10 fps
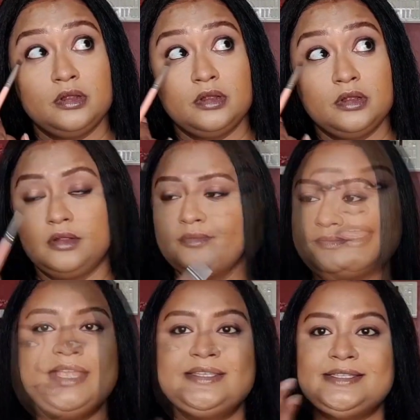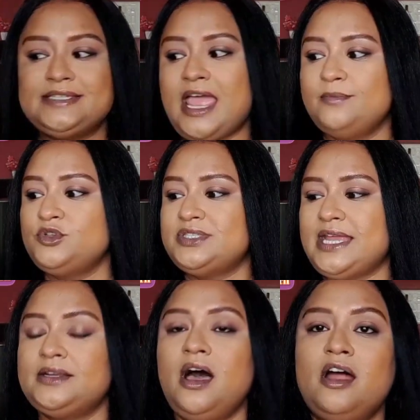Now it's time to
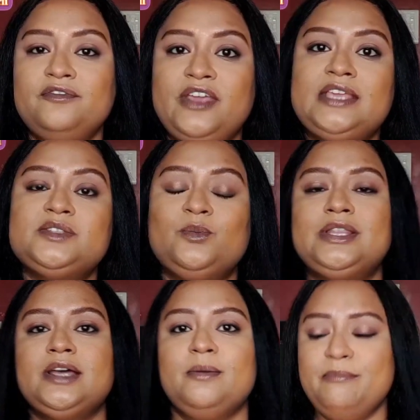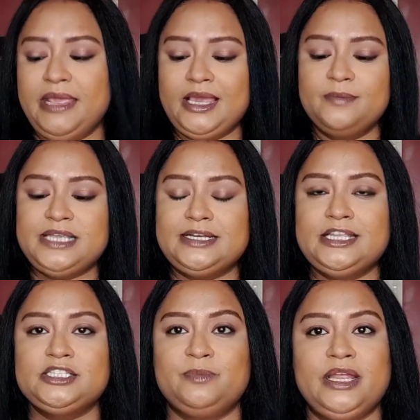set our face with a makeup
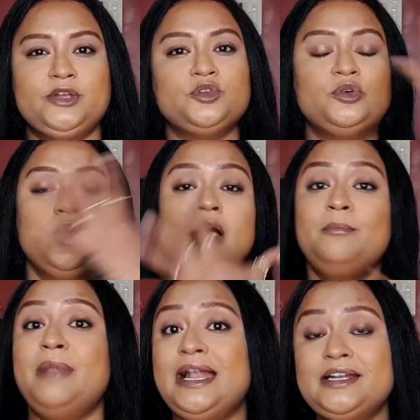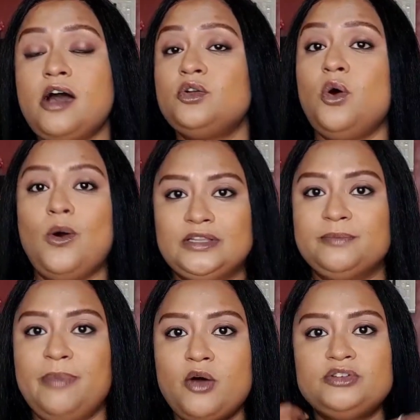setting spray to melt down all the
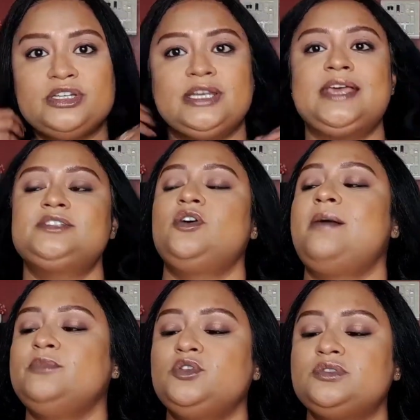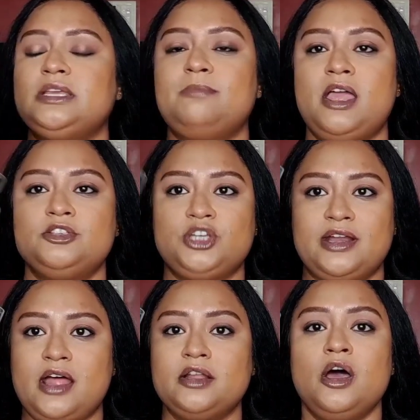powderiness. So I'm using my
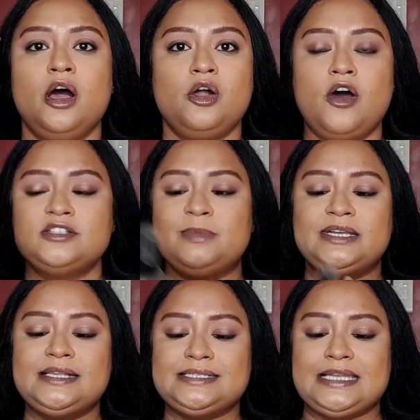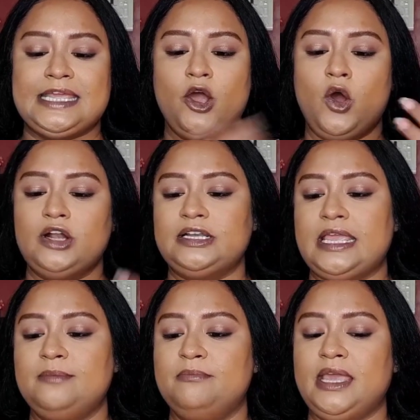Gerard Cosmetics Slay All
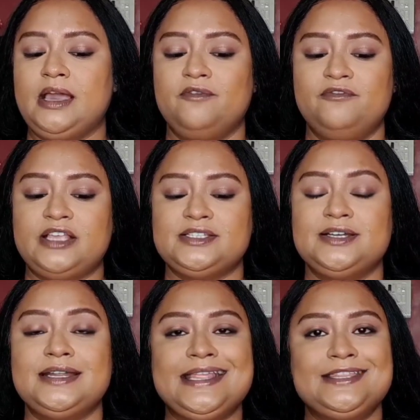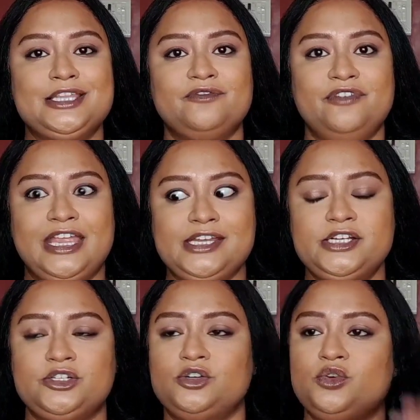Day Makeup Fixer in the
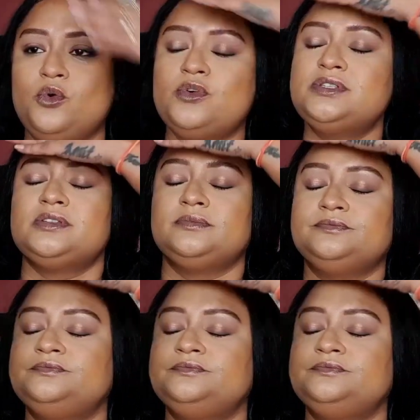variant Rose.